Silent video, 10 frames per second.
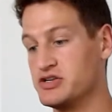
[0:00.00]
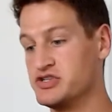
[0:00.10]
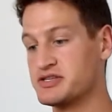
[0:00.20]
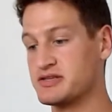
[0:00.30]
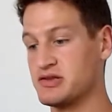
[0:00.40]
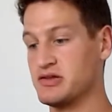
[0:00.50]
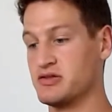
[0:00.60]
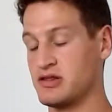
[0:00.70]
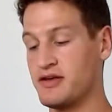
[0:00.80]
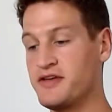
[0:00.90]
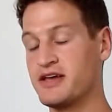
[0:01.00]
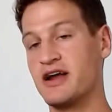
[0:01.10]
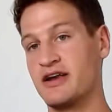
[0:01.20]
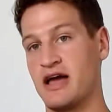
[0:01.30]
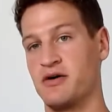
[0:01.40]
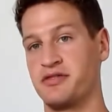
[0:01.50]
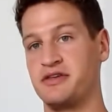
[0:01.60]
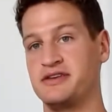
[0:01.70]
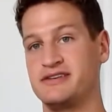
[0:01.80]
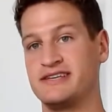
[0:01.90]
just living an
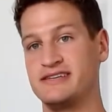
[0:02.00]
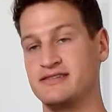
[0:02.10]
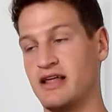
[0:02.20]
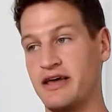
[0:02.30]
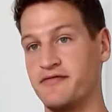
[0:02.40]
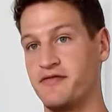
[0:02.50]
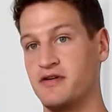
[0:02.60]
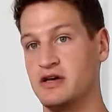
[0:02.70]
unhealthy life,